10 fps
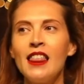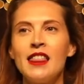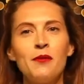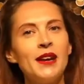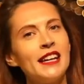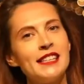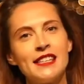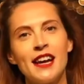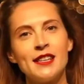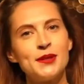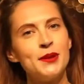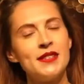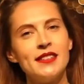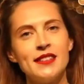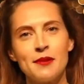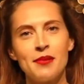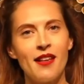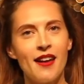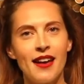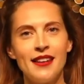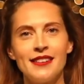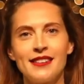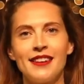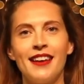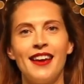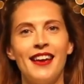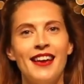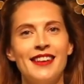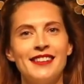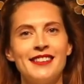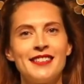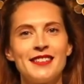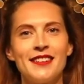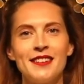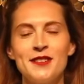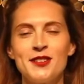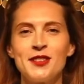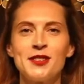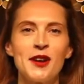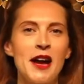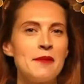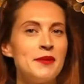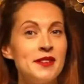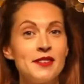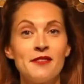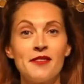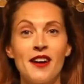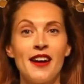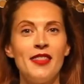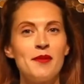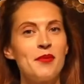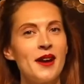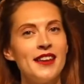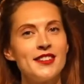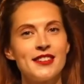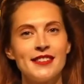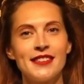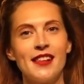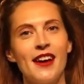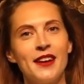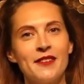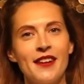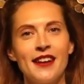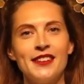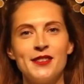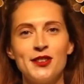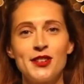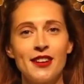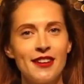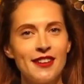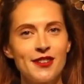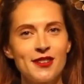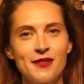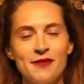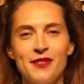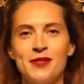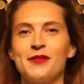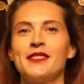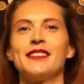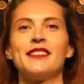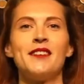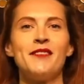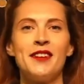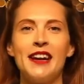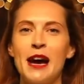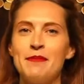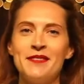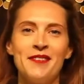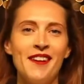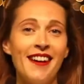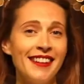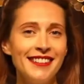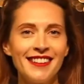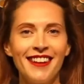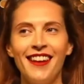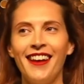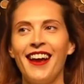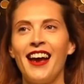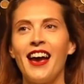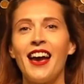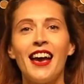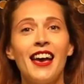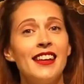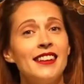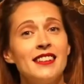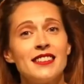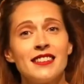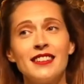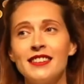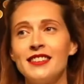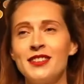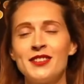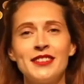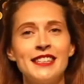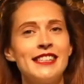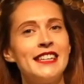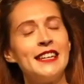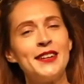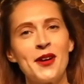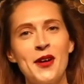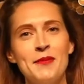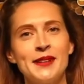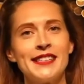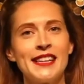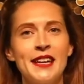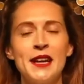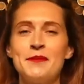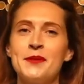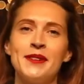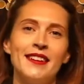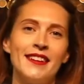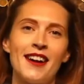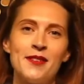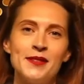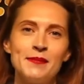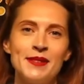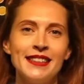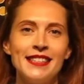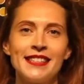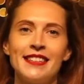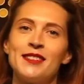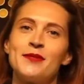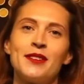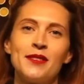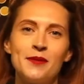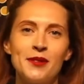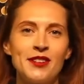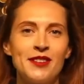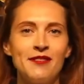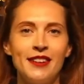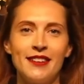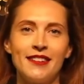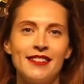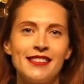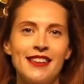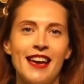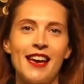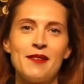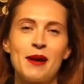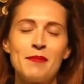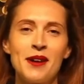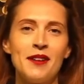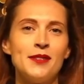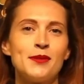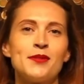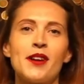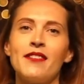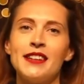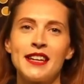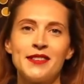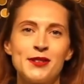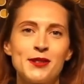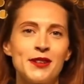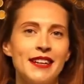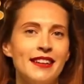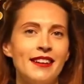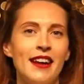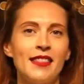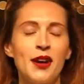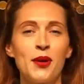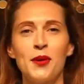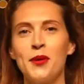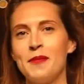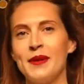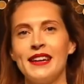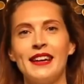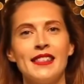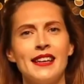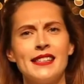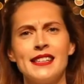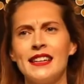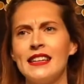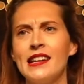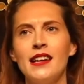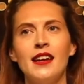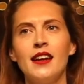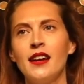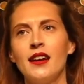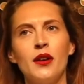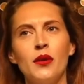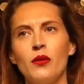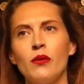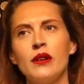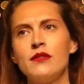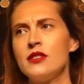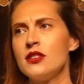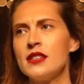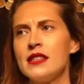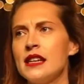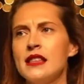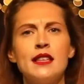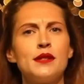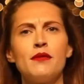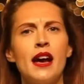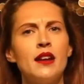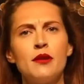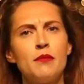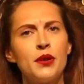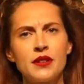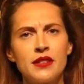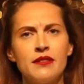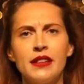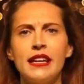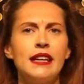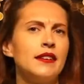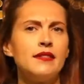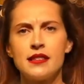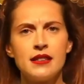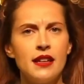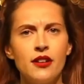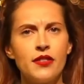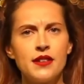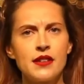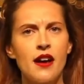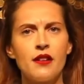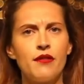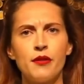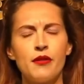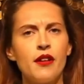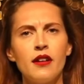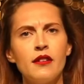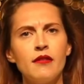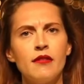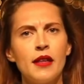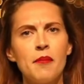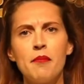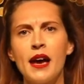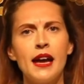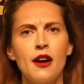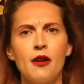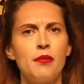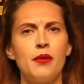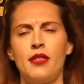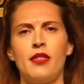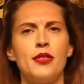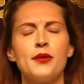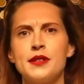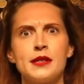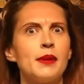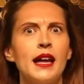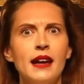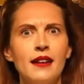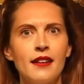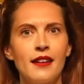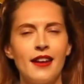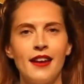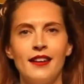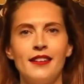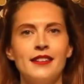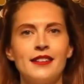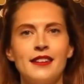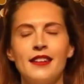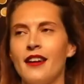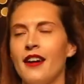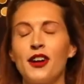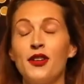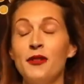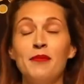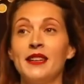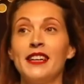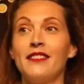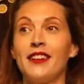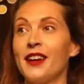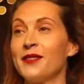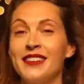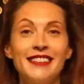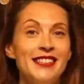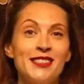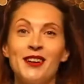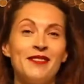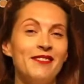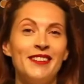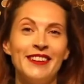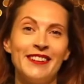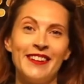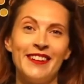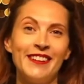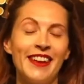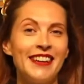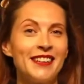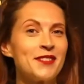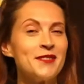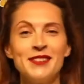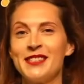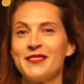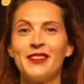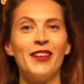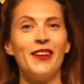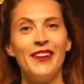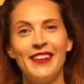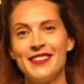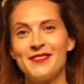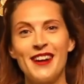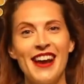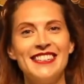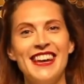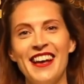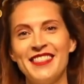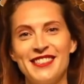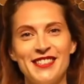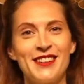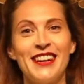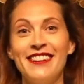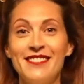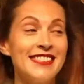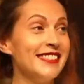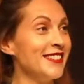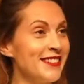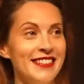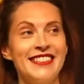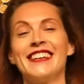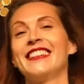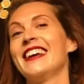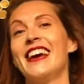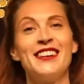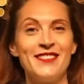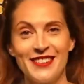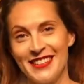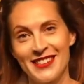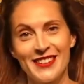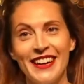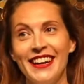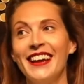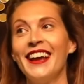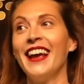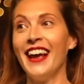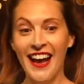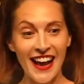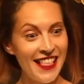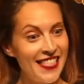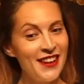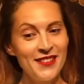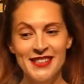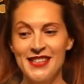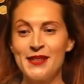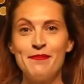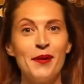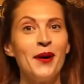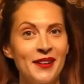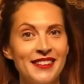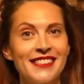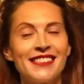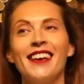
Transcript: Then we had to start sourcing supplies, and just so happened to find the branches lying around in the church, which was a very happy find. And literally sitting at home on Sunday morning, I was mid-listening to one of the worship videos, and my parents were driving down the street, and they called me and they said, we've just seen this random box of leaves sitting on the side of the road that may help with your display. And I couldn't believe it. I quickly stopped my video, threw on some clothes, ran down the street, was literally down the end of my street, and there was this box